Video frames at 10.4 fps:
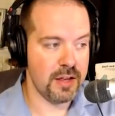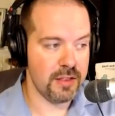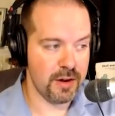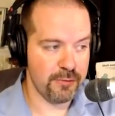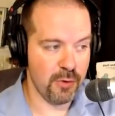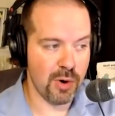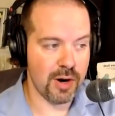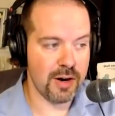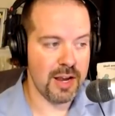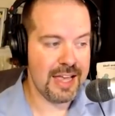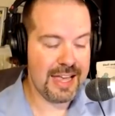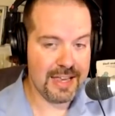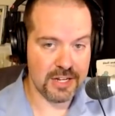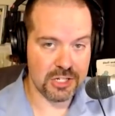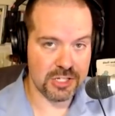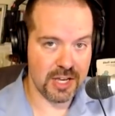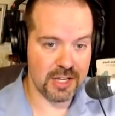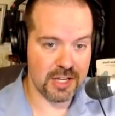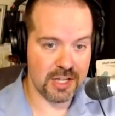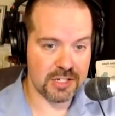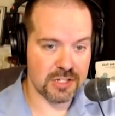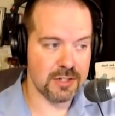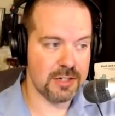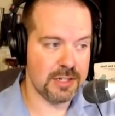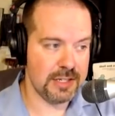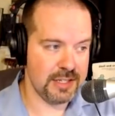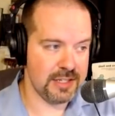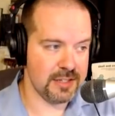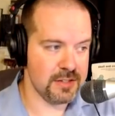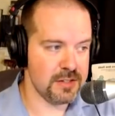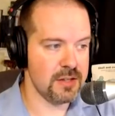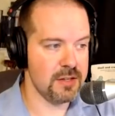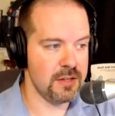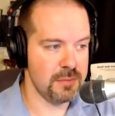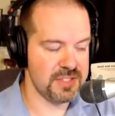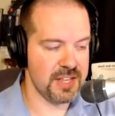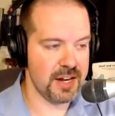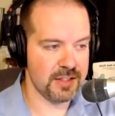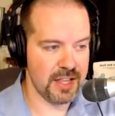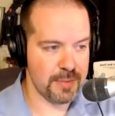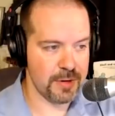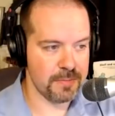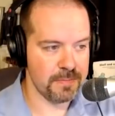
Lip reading: Therefore, initiation is Masonic labor.